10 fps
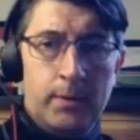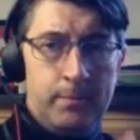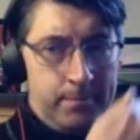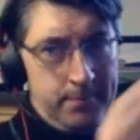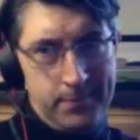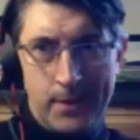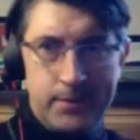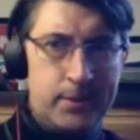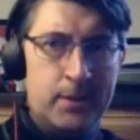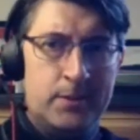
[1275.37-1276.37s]
when
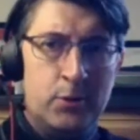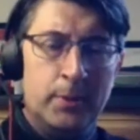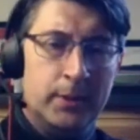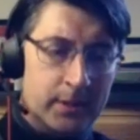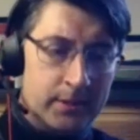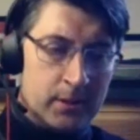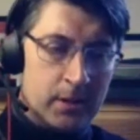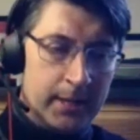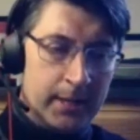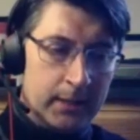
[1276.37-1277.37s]
as new
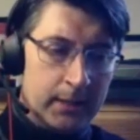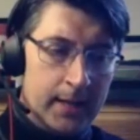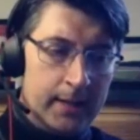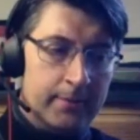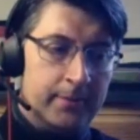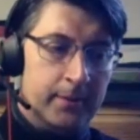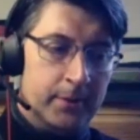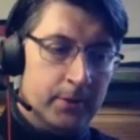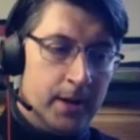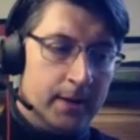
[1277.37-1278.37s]
buildings are coming online.
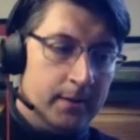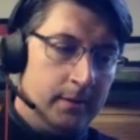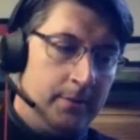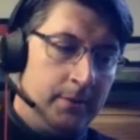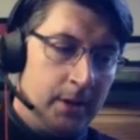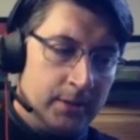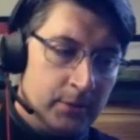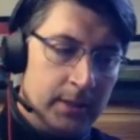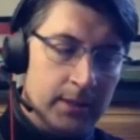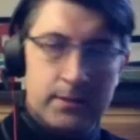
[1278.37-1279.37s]
If you're
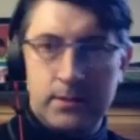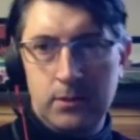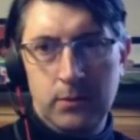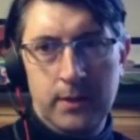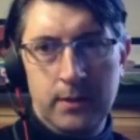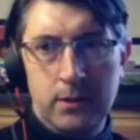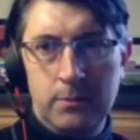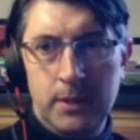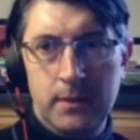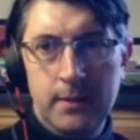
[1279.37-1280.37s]
not doing it a certain way,
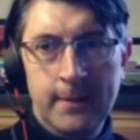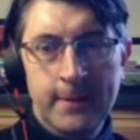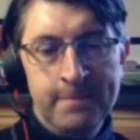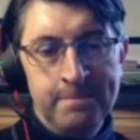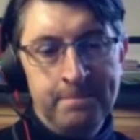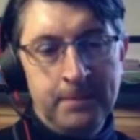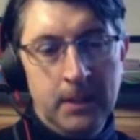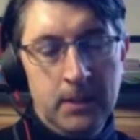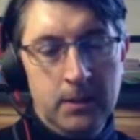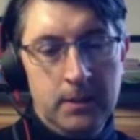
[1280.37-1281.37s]
there could be
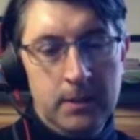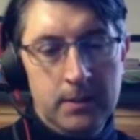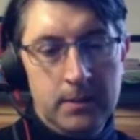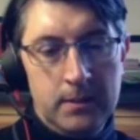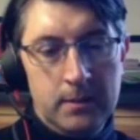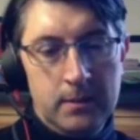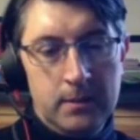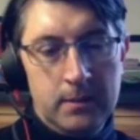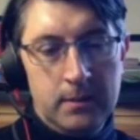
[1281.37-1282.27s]
these